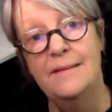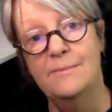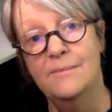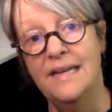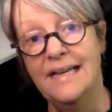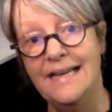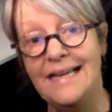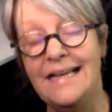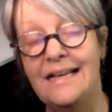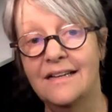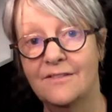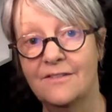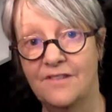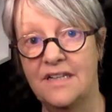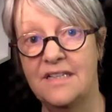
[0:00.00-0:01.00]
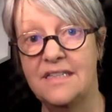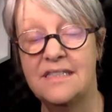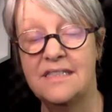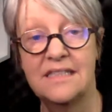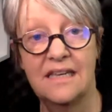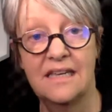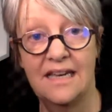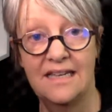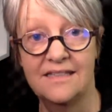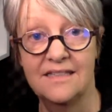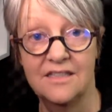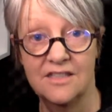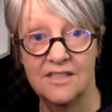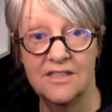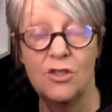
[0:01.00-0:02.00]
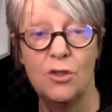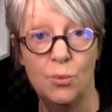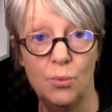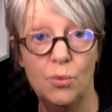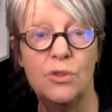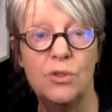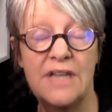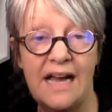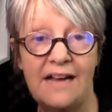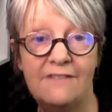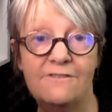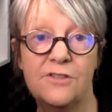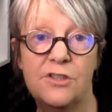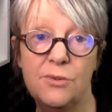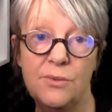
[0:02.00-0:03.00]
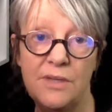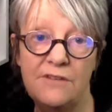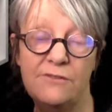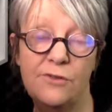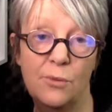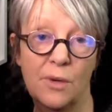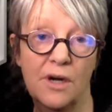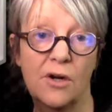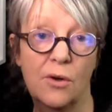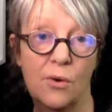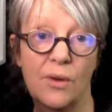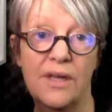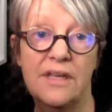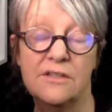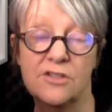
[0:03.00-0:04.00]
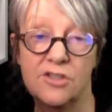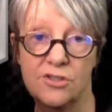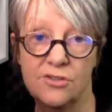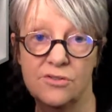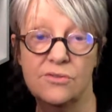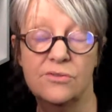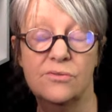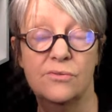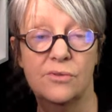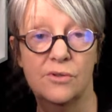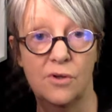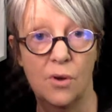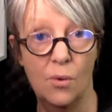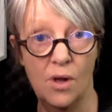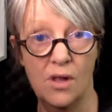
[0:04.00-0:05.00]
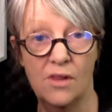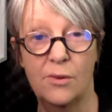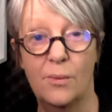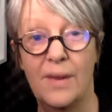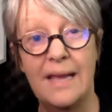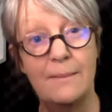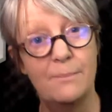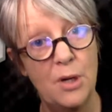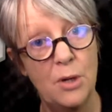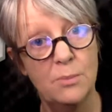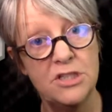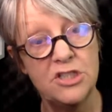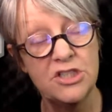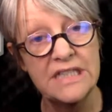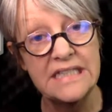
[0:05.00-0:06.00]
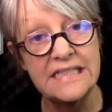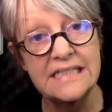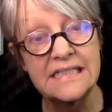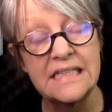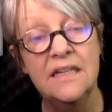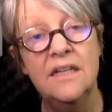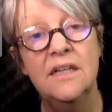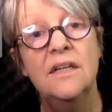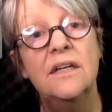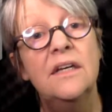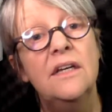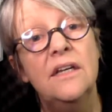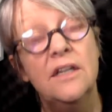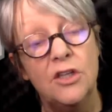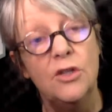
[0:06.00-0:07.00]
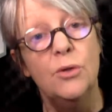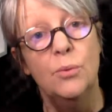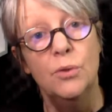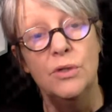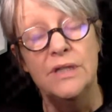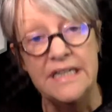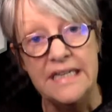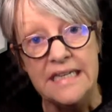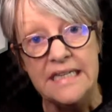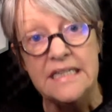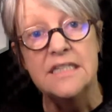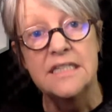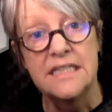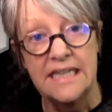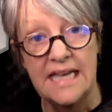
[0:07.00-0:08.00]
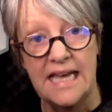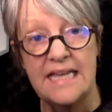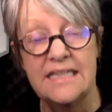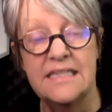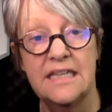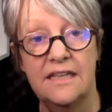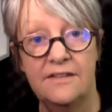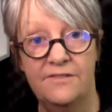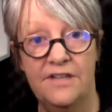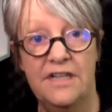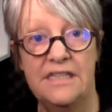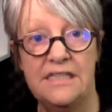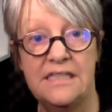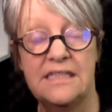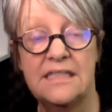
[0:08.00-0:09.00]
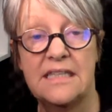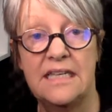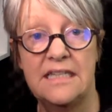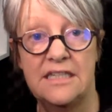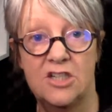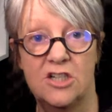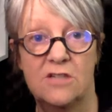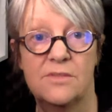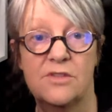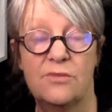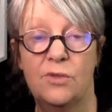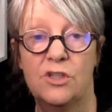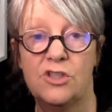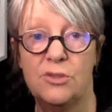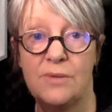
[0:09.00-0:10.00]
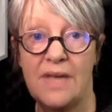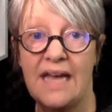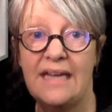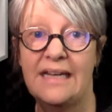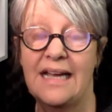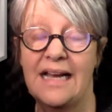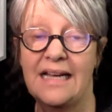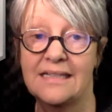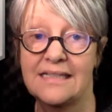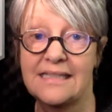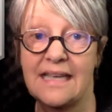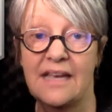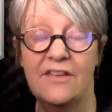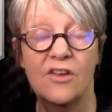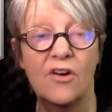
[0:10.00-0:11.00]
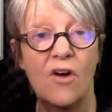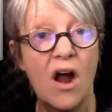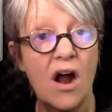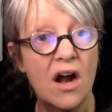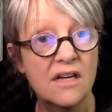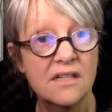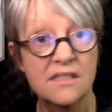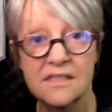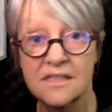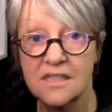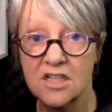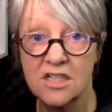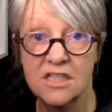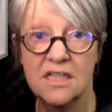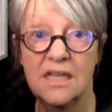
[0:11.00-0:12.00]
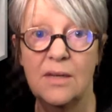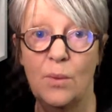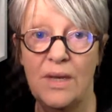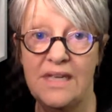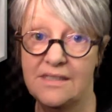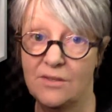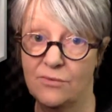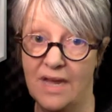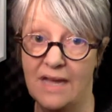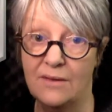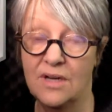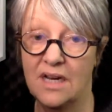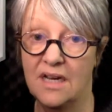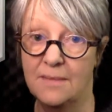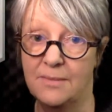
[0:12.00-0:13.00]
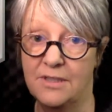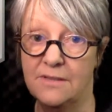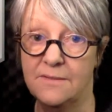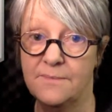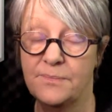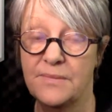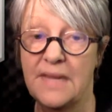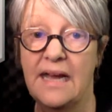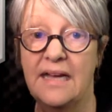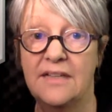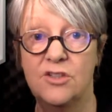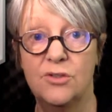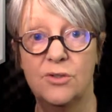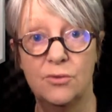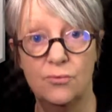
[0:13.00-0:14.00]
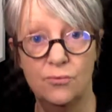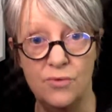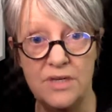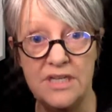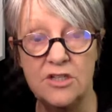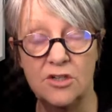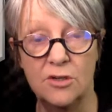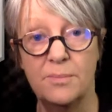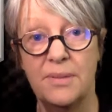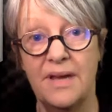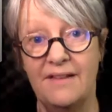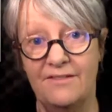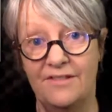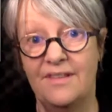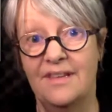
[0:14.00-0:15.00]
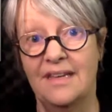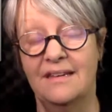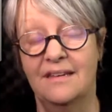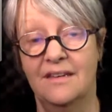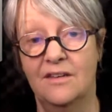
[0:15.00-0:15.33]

legal advice, and you would have to, if you are going to go all the way and publish this, you would need to get advice in terms of what you can and can't say. There are certainly ways around libel, and you can read up everything,